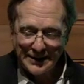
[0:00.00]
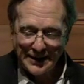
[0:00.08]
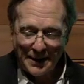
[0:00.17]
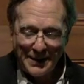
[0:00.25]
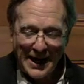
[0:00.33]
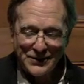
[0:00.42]

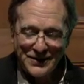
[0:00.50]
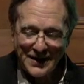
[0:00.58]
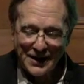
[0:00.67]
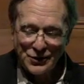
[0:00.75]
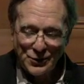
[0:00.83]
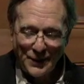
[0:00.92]
about
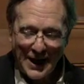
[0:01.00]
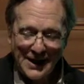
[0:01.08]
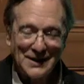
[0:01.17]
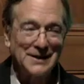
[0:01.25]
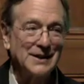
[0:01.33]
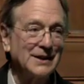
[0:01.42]

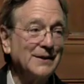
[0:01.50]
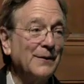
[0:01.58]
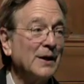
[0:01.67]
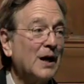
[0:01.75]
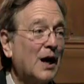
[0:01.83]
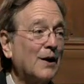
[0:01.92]
sexuality
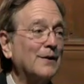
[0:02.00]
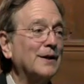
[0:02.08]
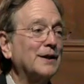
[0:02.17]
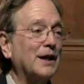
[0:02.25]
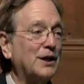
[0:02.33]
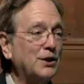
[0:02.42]
are
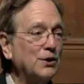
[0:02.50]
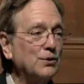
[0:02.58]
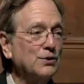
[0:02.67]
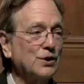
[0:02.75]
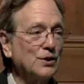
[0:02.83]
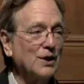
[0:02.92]
in a
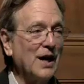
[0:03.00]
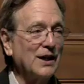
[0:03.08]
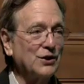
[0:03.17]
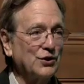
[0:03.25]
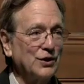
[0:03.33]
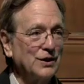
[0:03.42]
huge
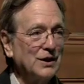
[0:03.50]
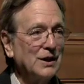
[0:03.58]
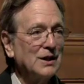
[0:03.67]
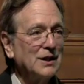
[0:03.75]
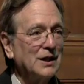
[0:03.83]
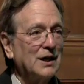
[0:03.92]
collection
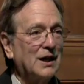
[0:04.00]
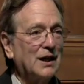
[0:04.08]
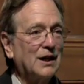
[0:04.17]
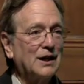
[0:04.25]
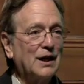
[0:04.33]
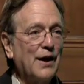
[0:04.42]

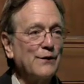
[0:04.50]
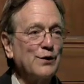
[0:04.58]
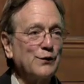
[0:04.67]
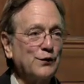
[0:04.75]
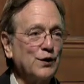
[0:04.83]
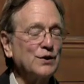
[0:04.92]
of
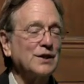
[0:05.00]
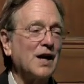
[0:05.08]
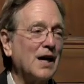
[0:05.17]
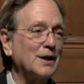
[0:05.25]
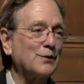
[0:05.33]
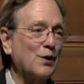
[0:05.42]
the first
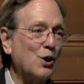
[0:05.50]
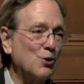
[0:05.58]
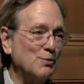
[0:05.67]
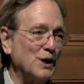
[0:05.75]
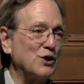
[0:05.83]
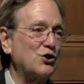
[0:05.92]
kind of
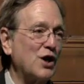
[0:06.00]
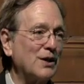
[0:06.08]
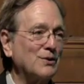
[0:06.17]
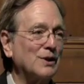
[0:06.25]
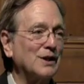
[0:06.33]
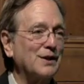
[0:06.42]
omen,
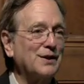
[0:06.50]
generally